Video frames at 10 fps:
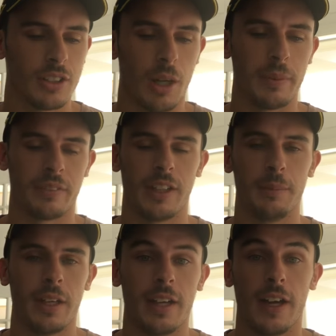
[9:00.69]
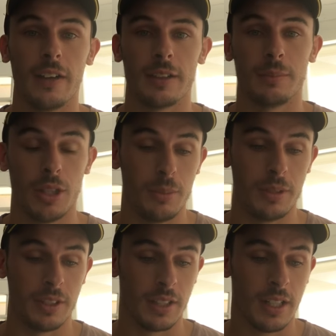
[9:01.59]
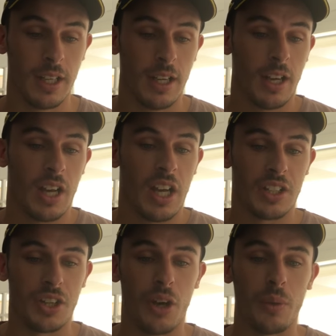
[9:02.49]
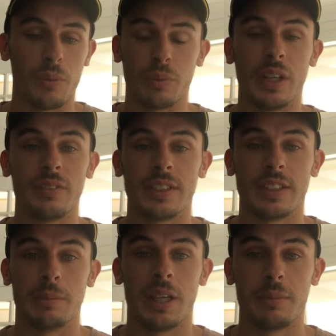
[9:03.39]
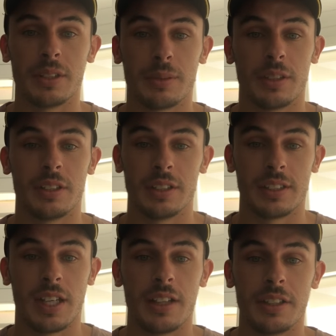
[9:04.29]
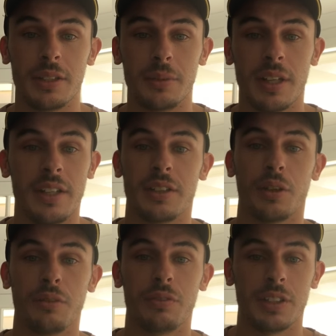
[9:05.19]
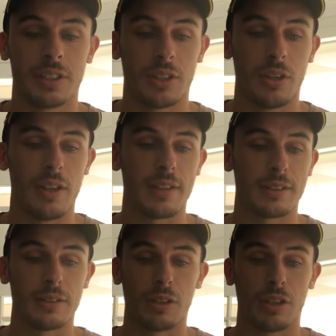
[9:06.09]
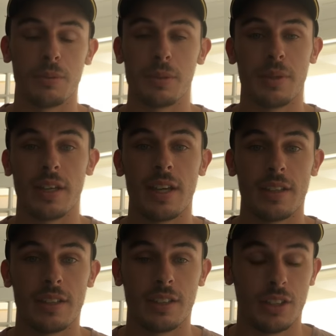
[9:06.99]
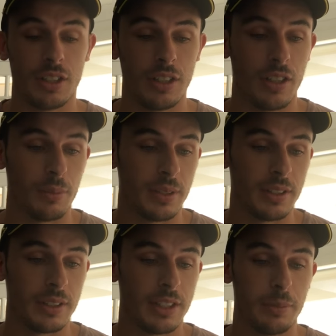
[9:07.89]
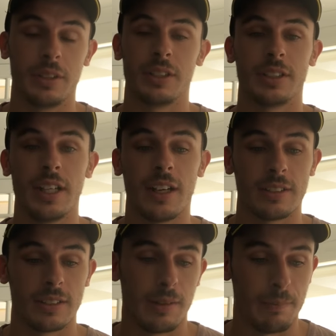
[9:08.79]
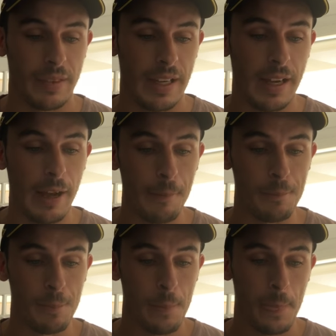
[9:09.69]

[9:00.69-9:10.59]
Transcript: type of club they are at the moment, and no one will ever tip them, especially at the start of the year, with any confidence. So that's not going to be me either this year. I'll be tipping South um,